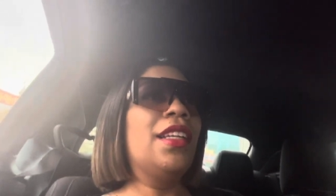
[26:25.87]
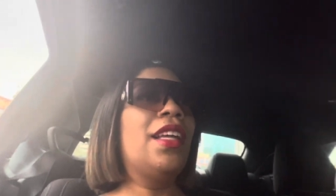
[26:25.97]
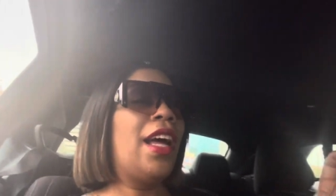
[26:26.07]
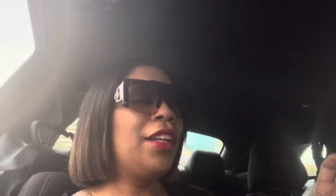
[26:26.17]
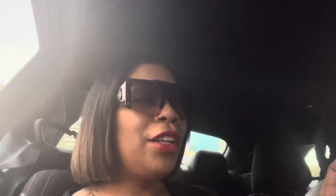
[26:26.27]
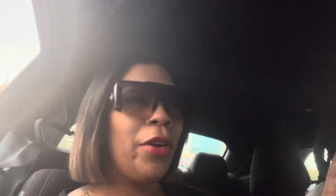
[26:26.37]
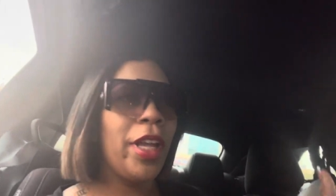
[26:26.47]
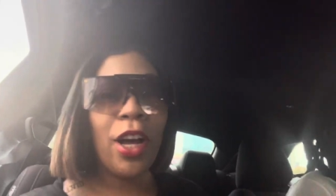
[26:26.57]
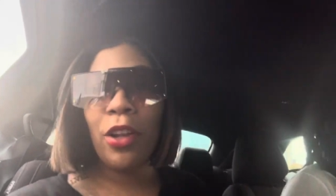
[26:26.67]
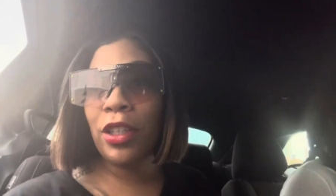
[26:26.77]
I know he
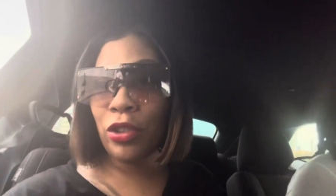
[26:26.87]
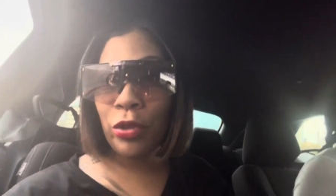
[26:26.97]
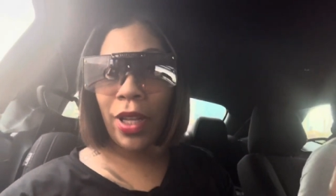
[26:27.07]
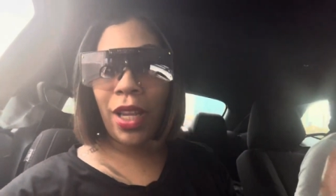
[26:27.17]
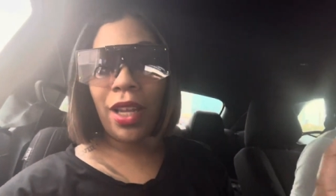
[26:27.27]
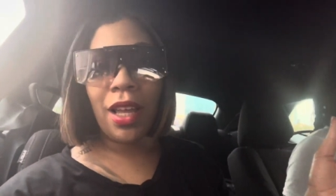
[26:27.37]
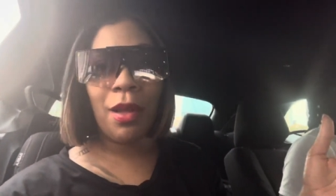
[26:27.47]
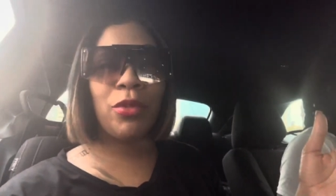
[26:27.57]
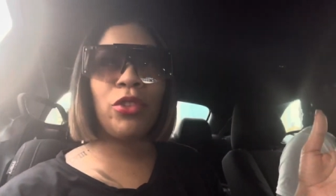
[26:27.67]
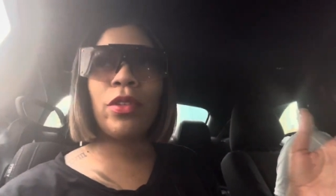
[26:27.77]
gonna enjoy it.
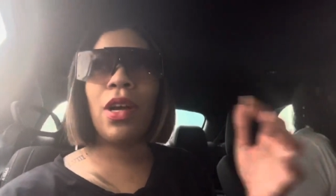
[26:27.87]
I'm sure I